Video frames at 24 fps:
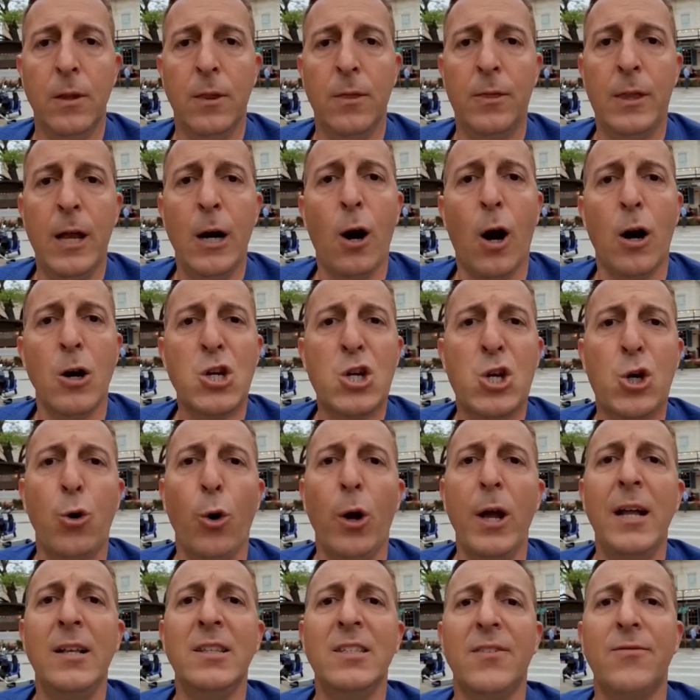there are
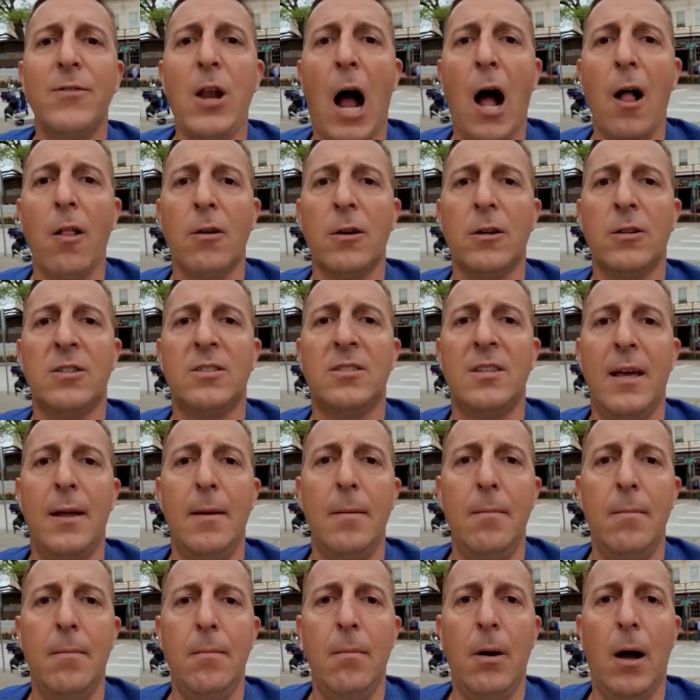trillions of dollars that
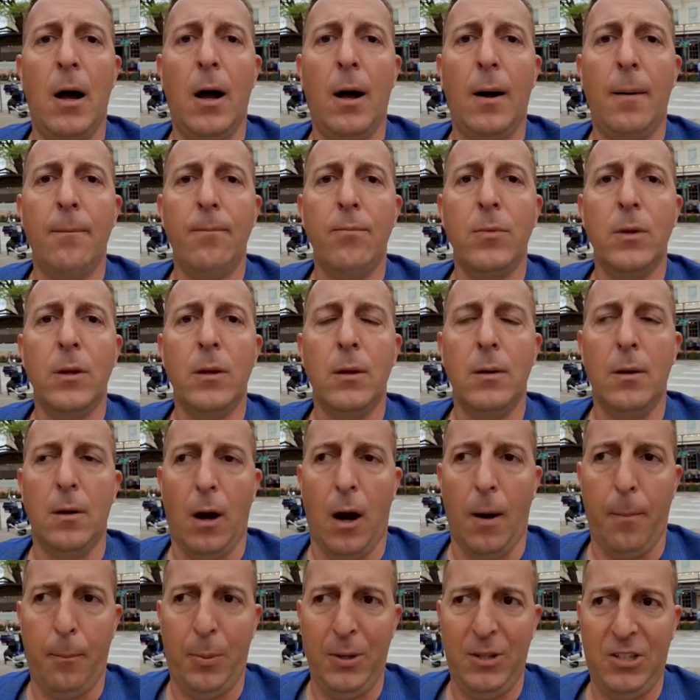are
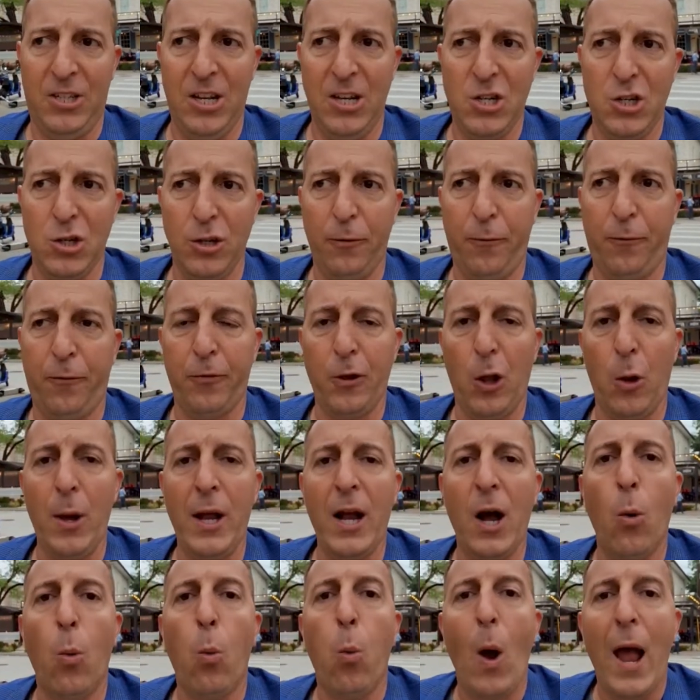potentially flowing
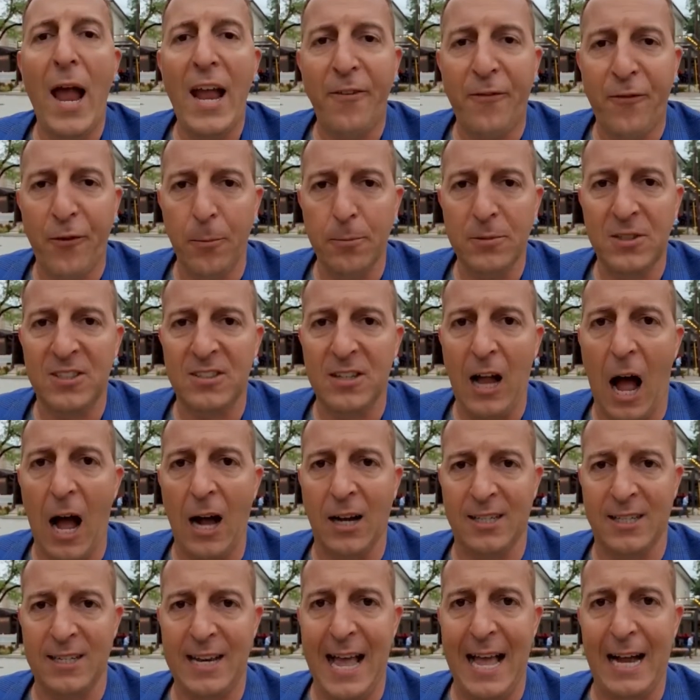away from
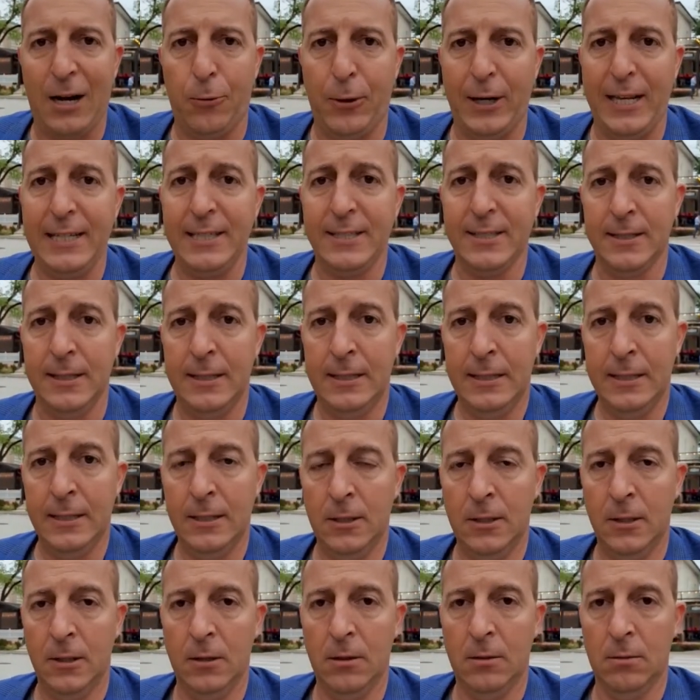stocks and equities
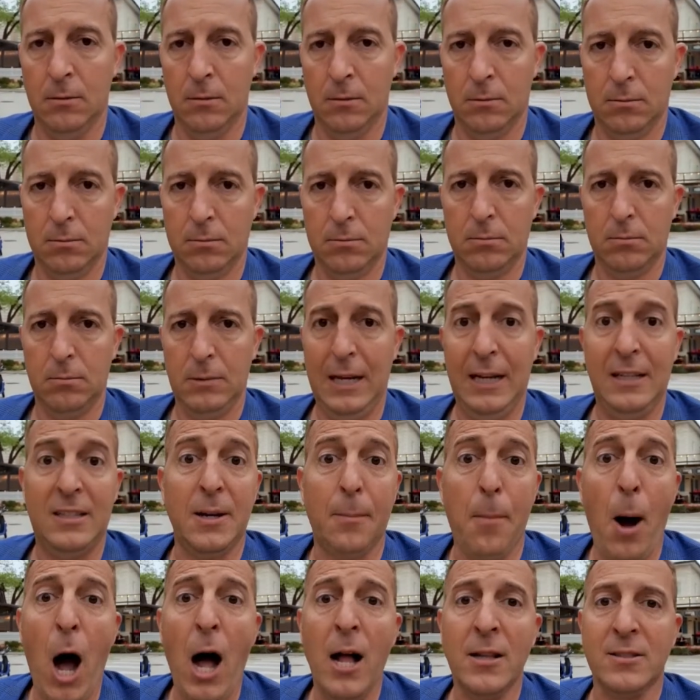into
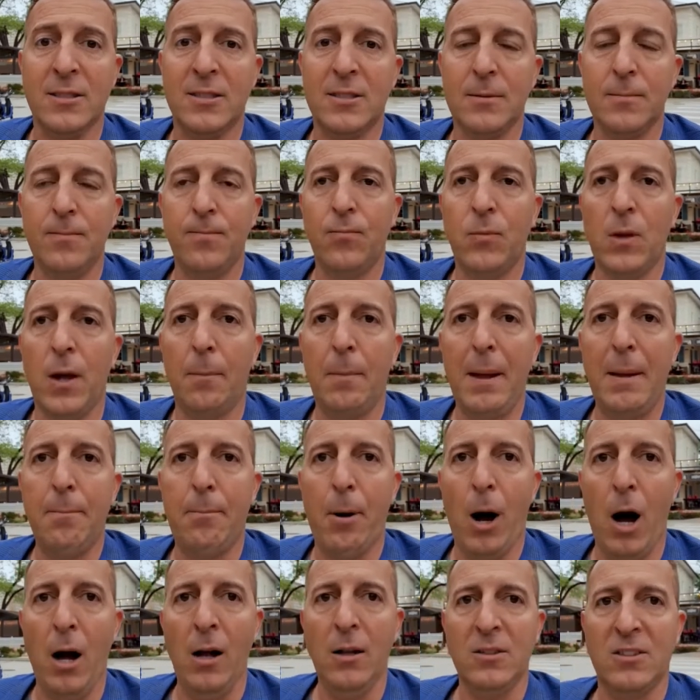bonds. I mean,
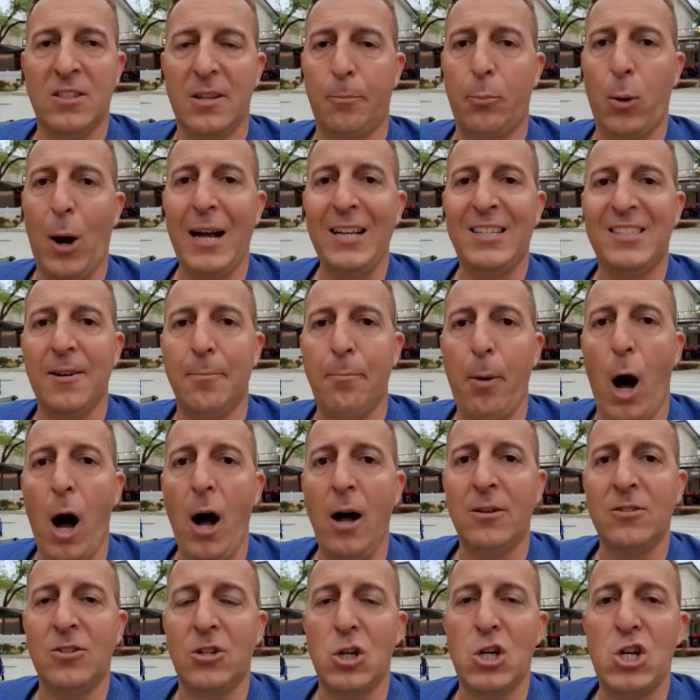bonds, the price of
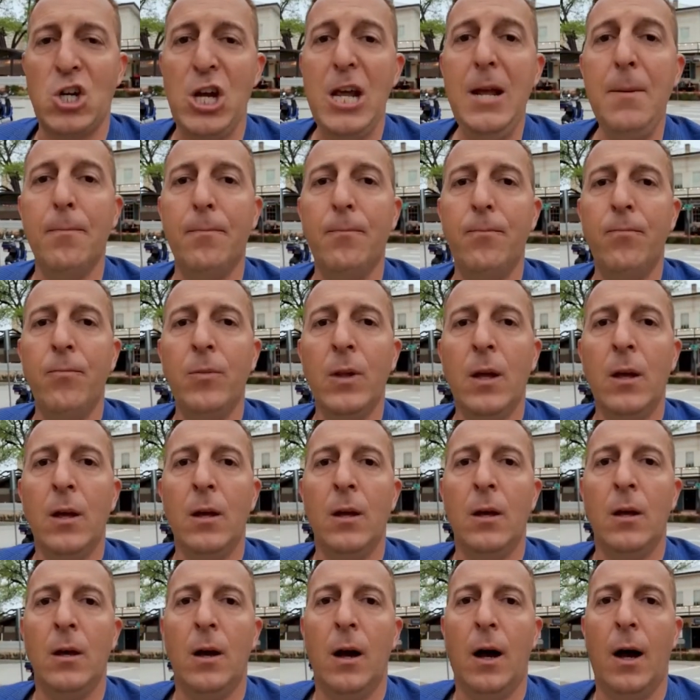bonds are cheap.
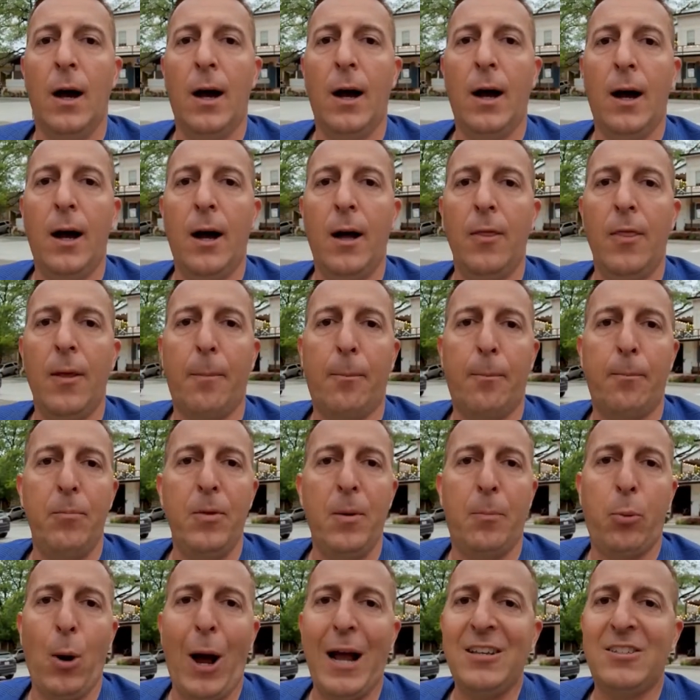The
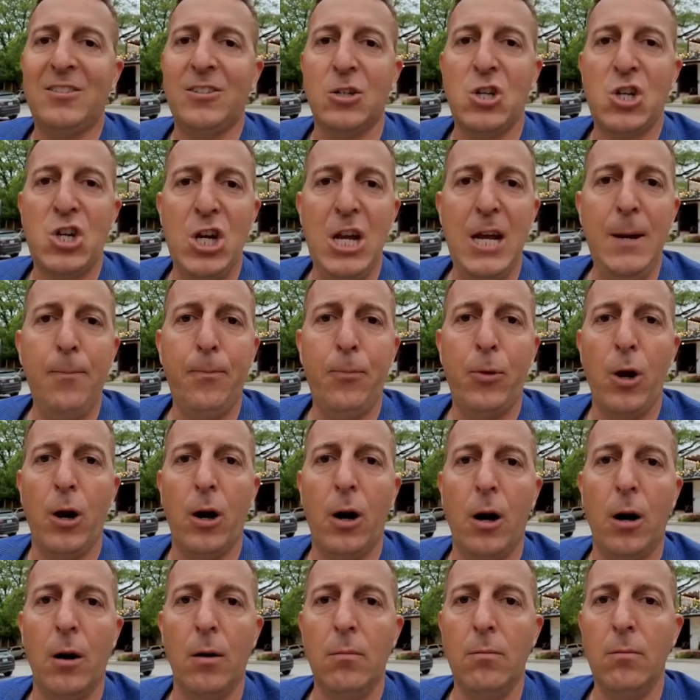price are cheap.
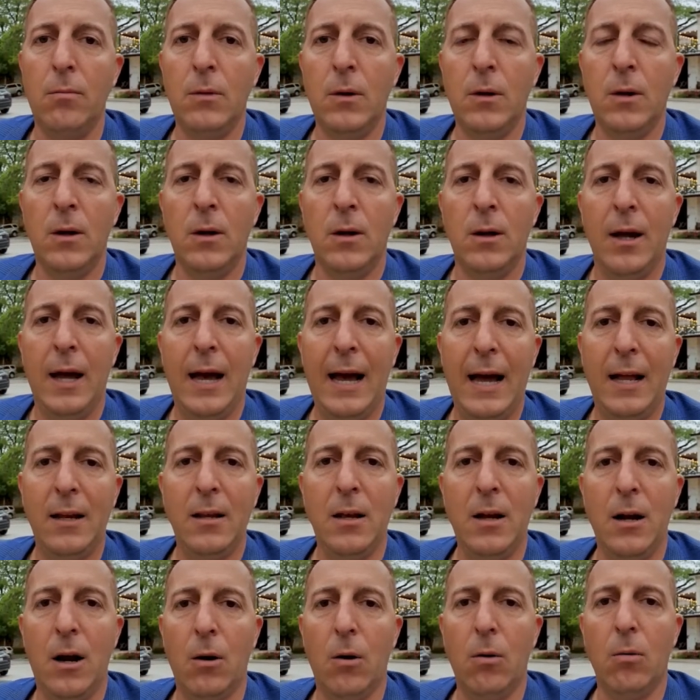They're at,
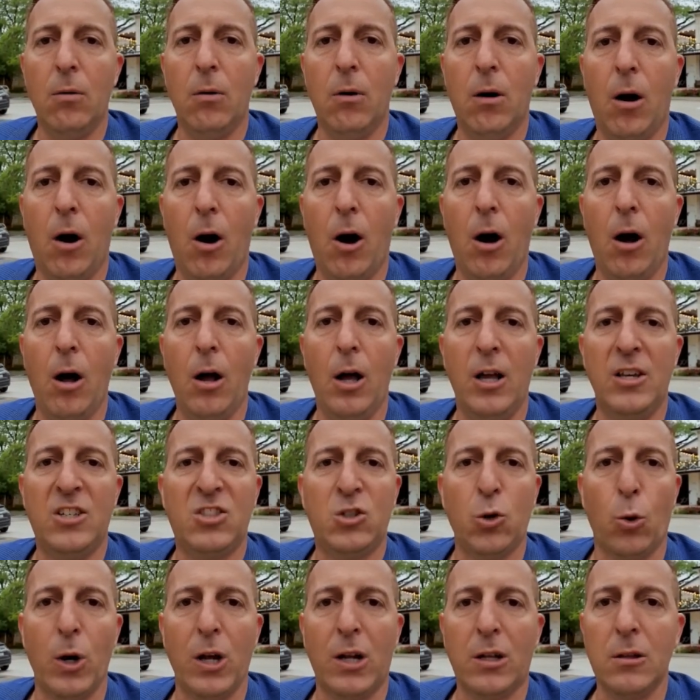you know,
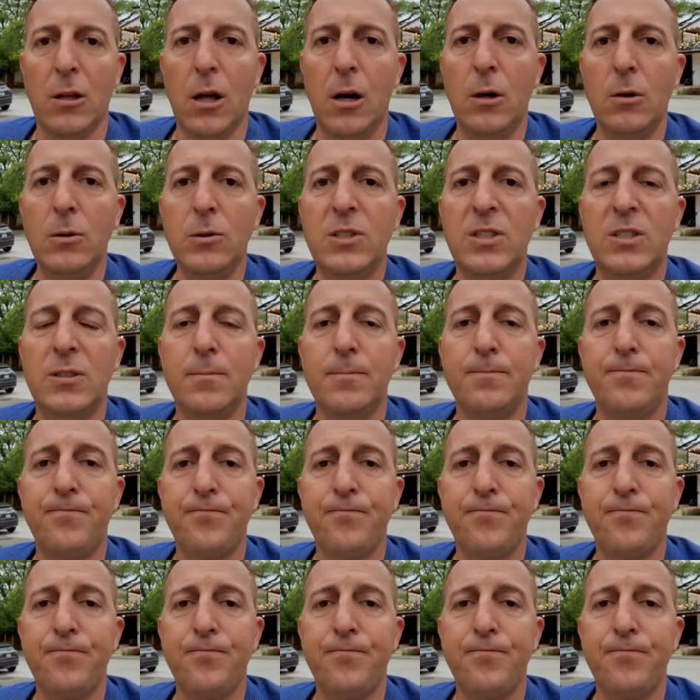historic lows,